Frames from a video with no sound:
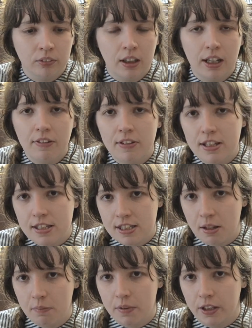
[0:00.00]
if it's
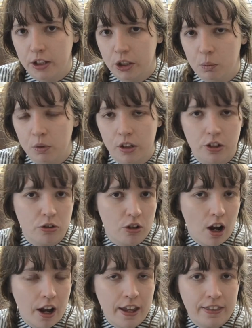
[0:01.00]
something you want to
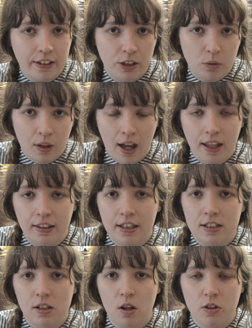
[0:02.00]
try, then you can.
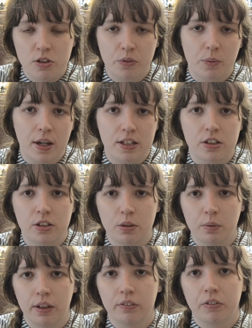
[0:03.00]
There's lots of ways to do
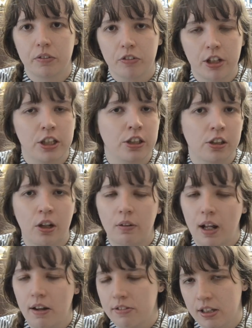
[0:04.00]
it for free. You don't
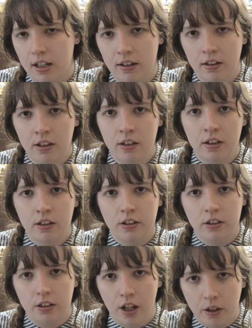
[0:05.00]
have to,
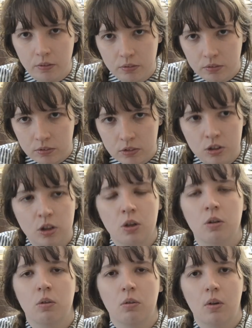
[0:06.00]
you know,
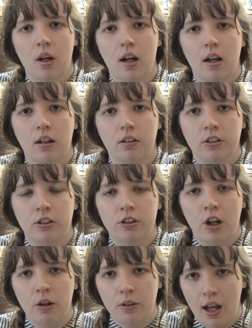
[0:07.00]
you
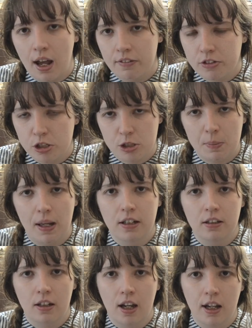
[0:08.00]
don't have to
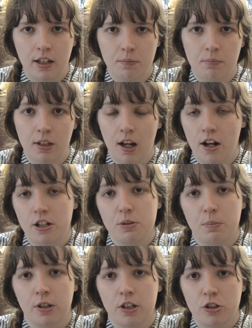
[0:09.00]
spend a large
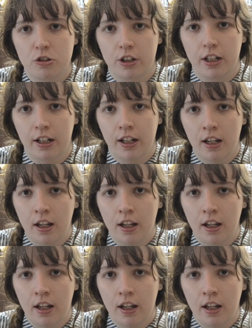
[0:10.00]
monetary